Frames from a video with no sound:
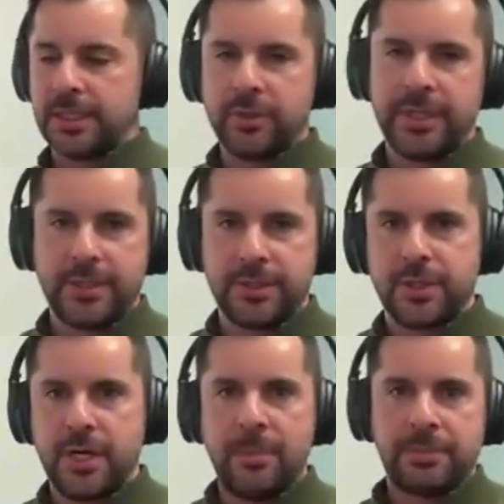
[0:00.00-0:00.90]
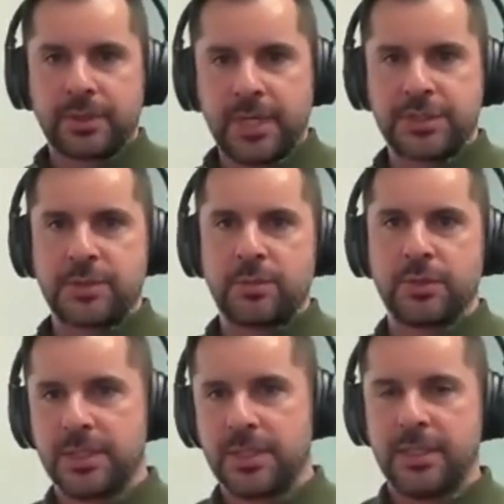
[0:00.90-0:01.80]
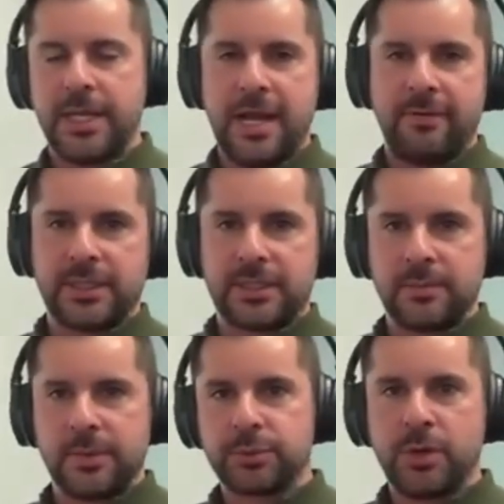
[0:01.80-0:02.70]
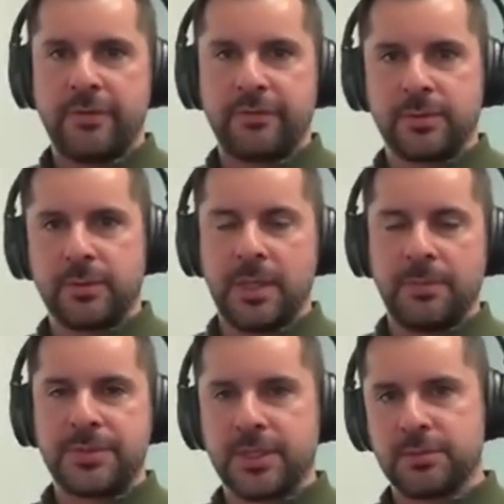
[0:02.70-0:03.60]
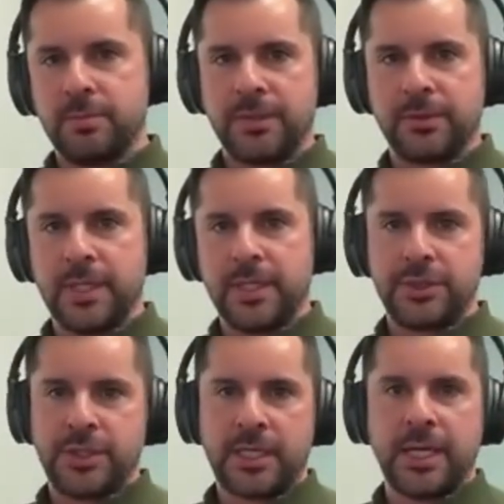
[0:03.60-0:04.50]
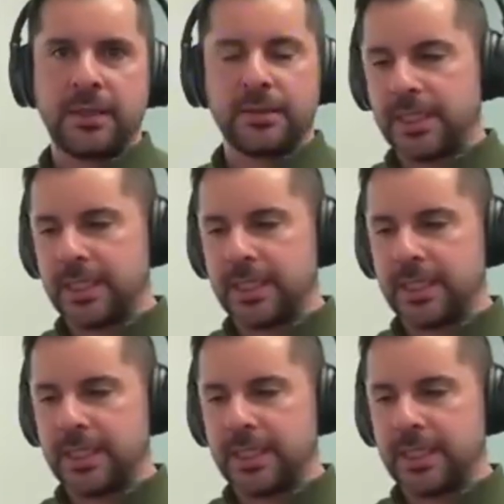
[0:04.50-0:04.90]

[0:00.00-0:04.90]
like you can't just opt your customers in and have like the most profitable upsells bundled at checkout.